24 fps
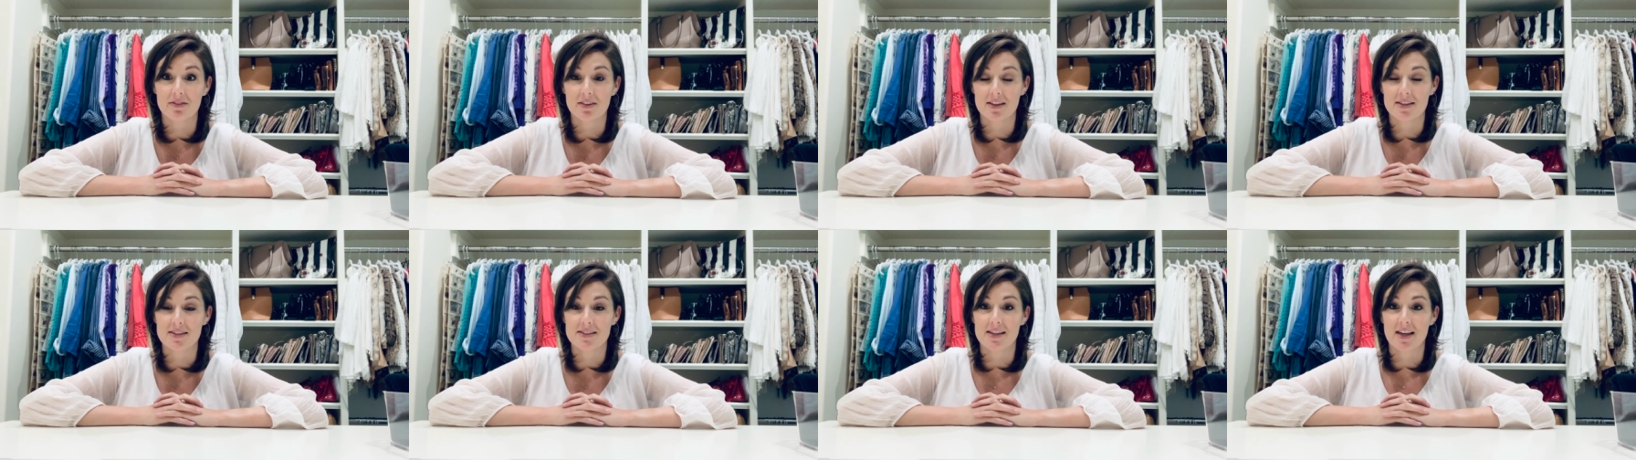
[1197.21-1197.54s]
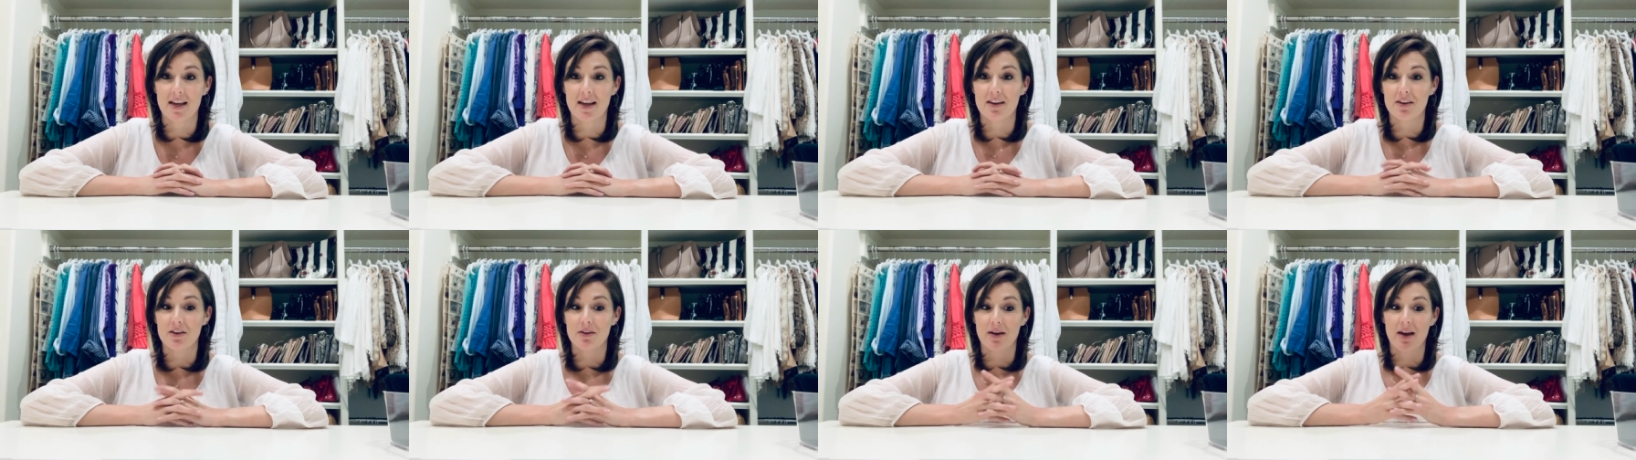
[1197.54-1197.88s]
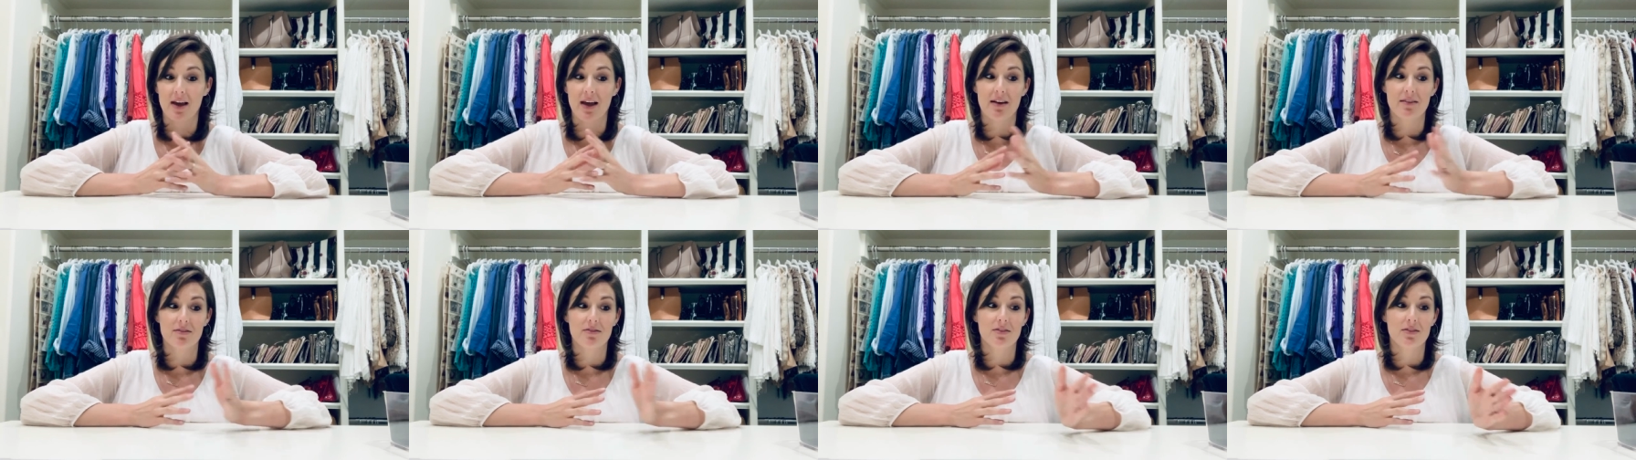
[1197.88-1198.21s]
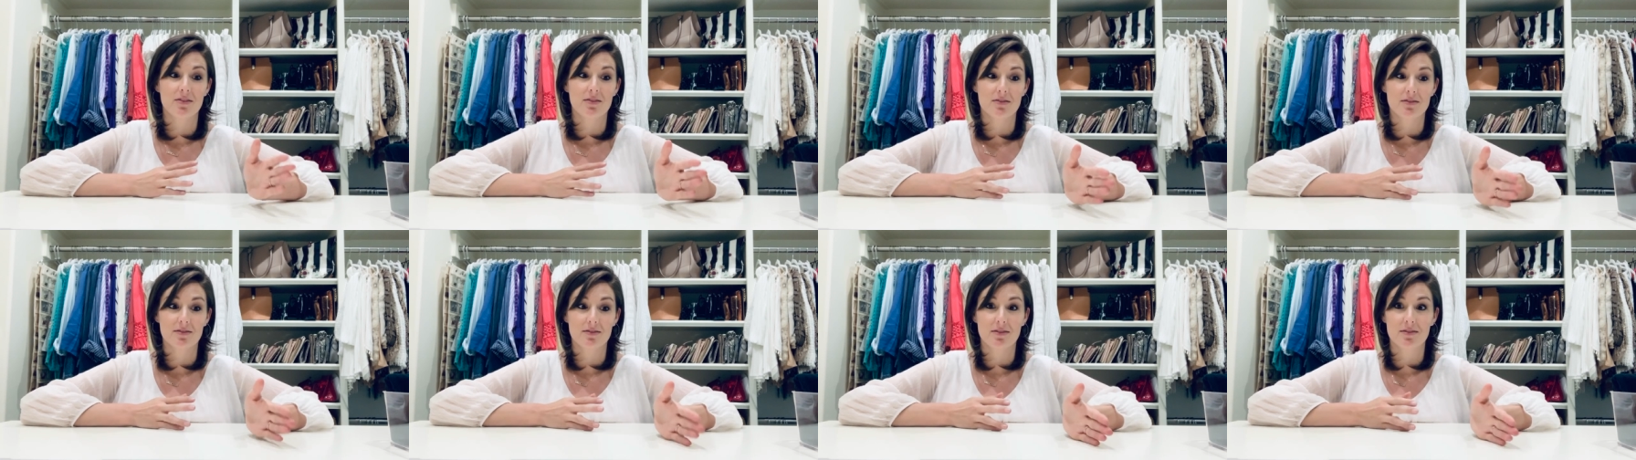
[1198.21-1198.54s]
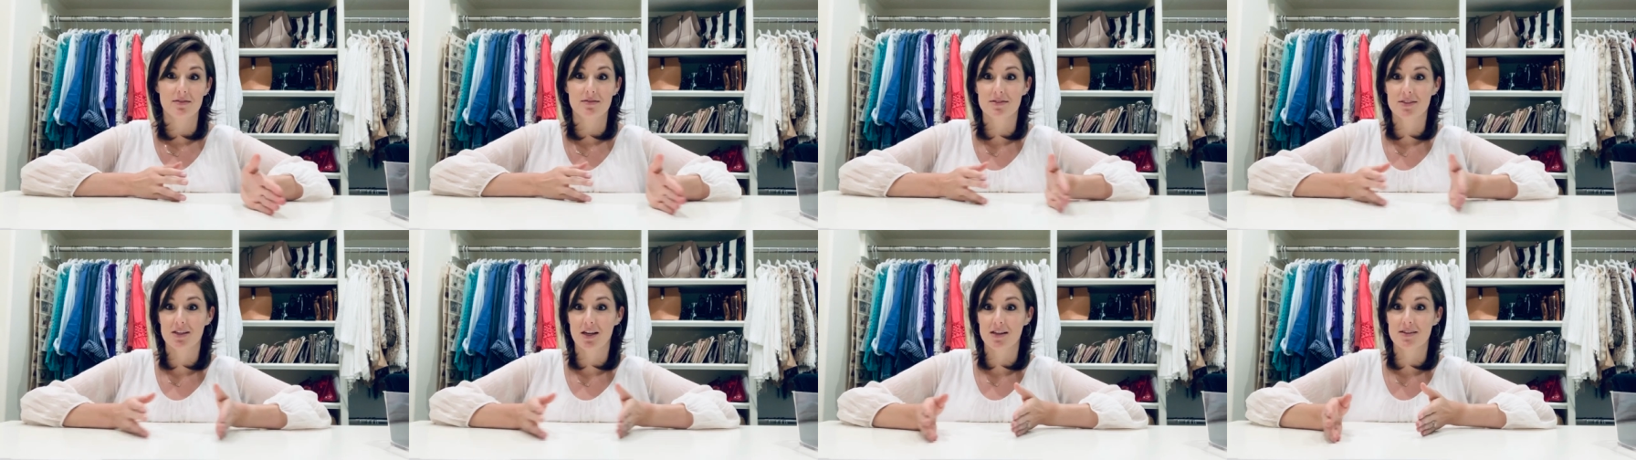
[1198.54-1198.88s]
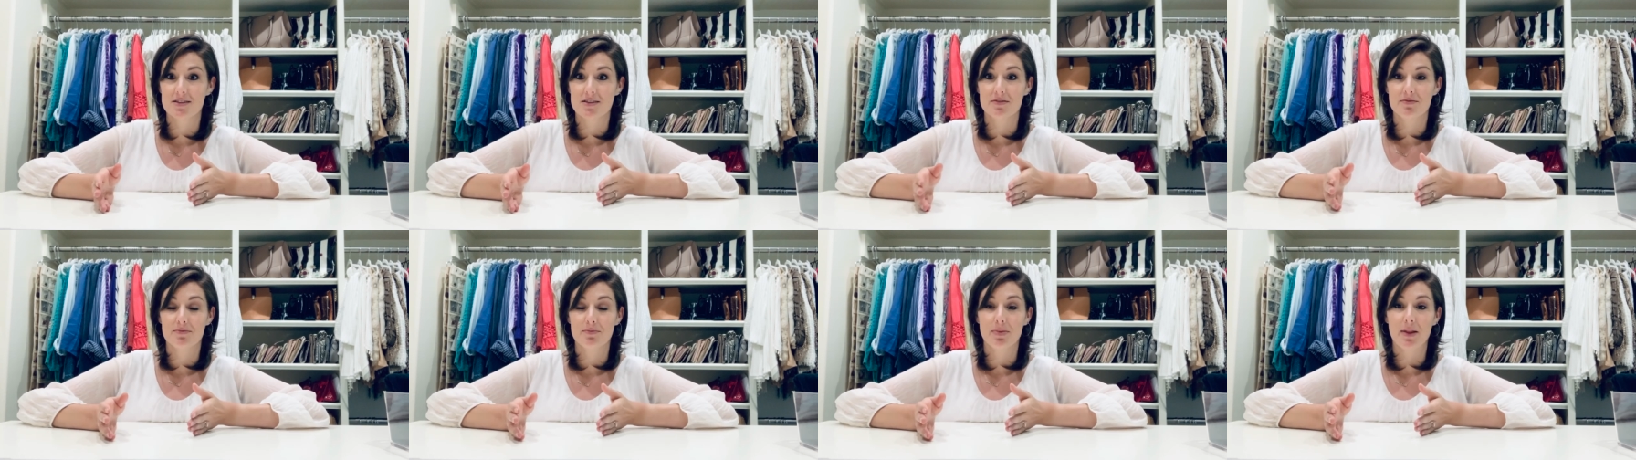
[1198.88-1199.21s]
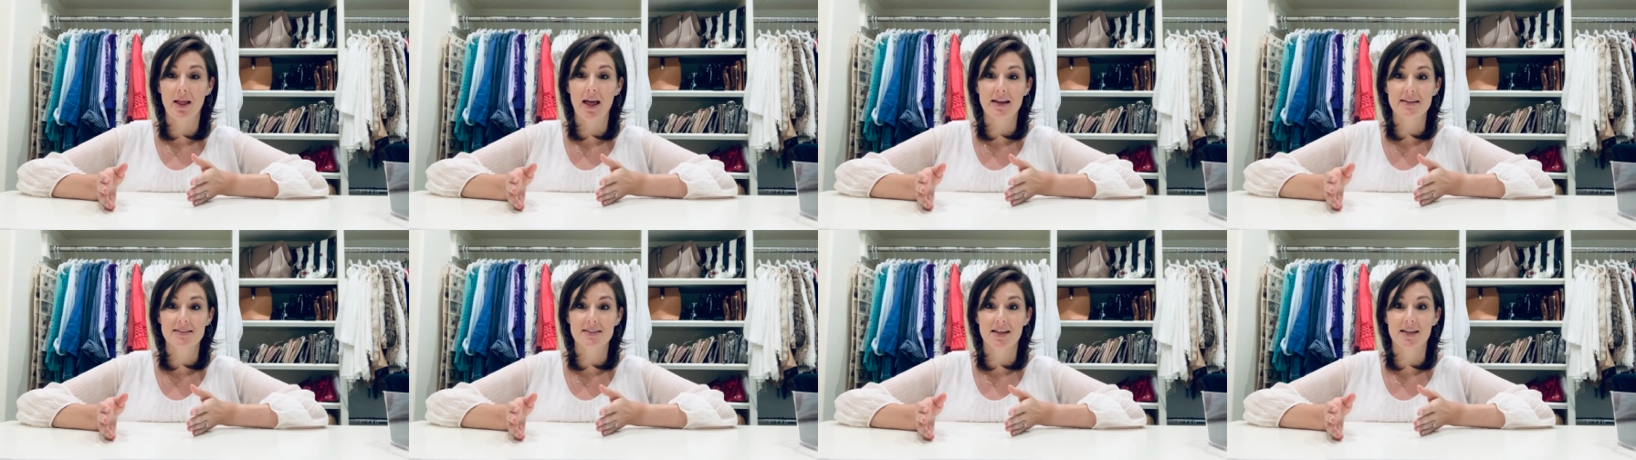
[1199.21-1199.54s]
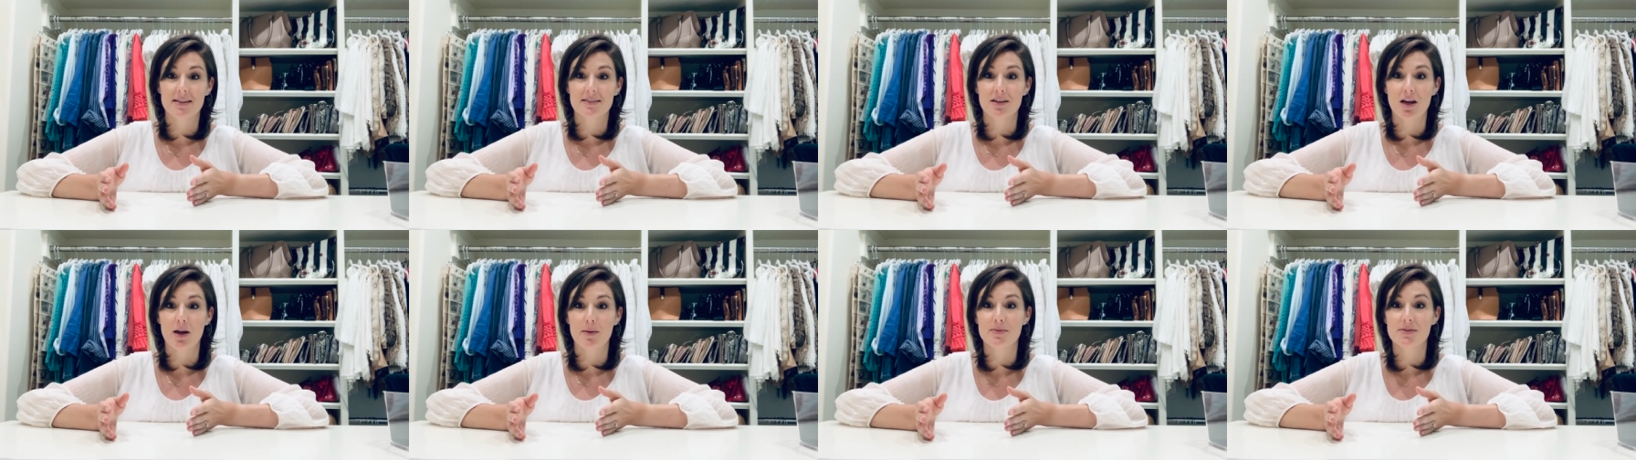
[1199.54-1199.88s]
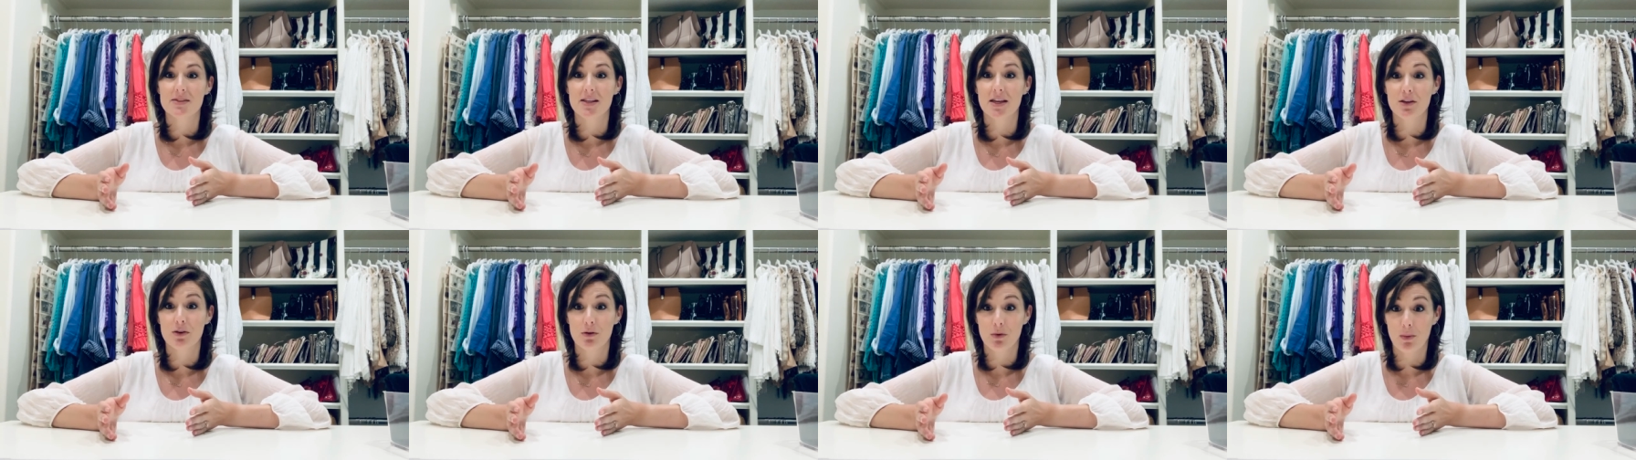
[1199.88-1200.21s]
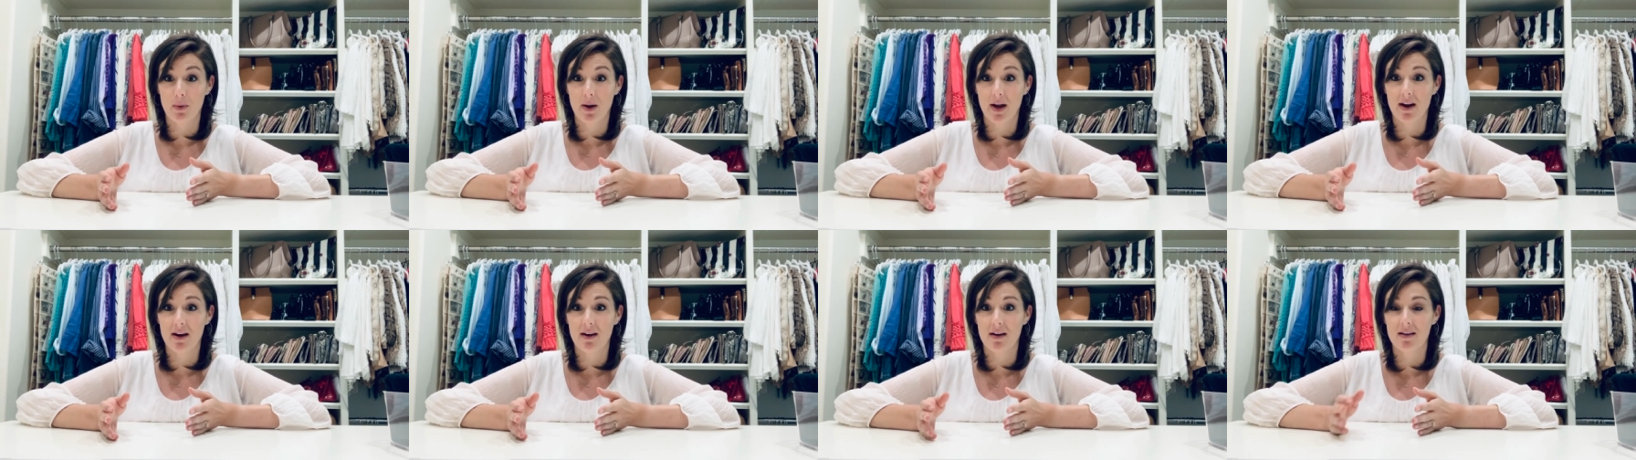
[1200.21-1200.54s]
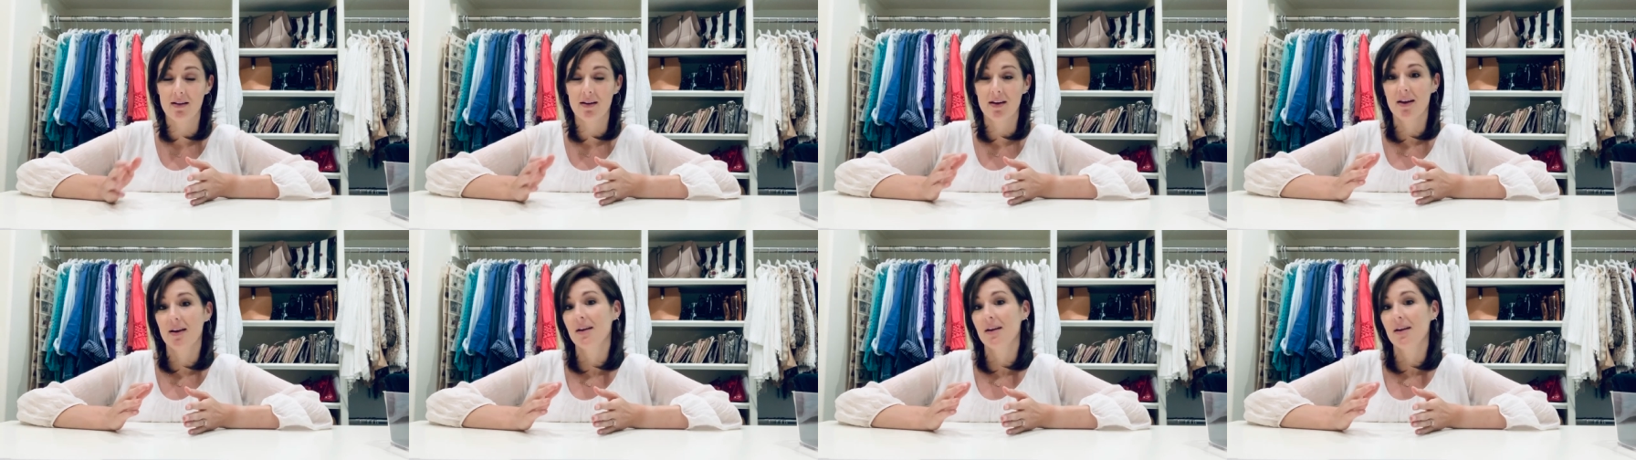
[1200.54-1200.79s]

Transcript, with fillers: Let's say you have tons of black tank tops that you wear.